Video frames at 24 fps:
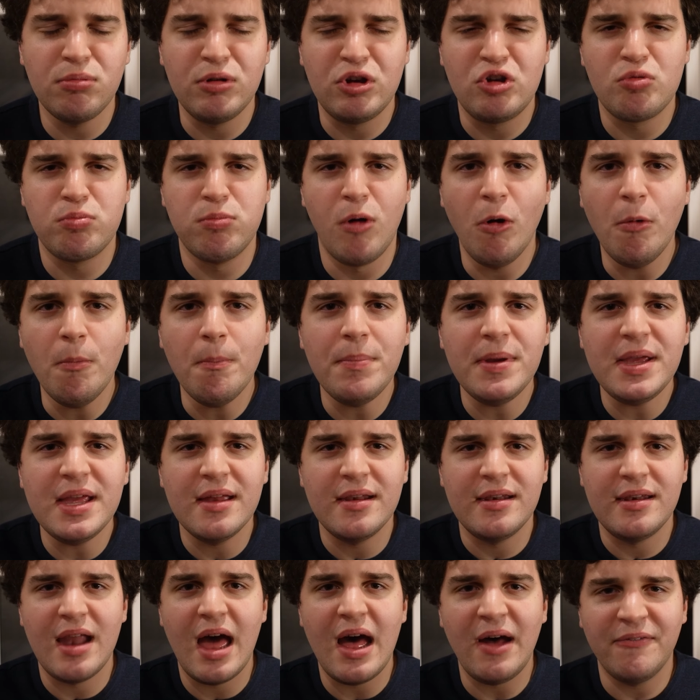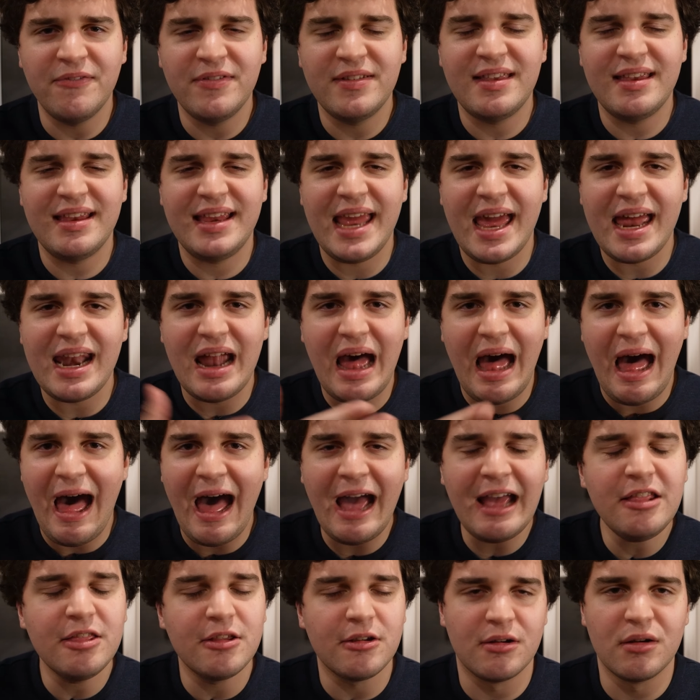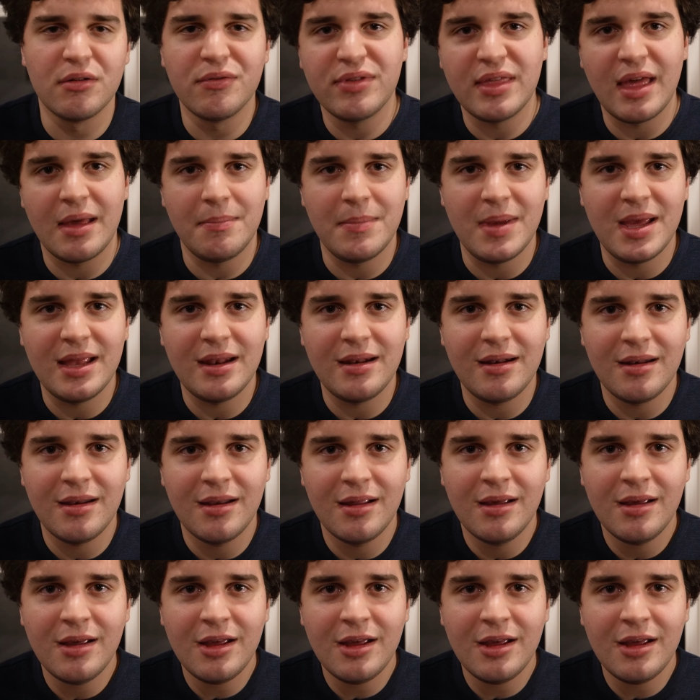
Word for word: which won't be enough to get either of them in.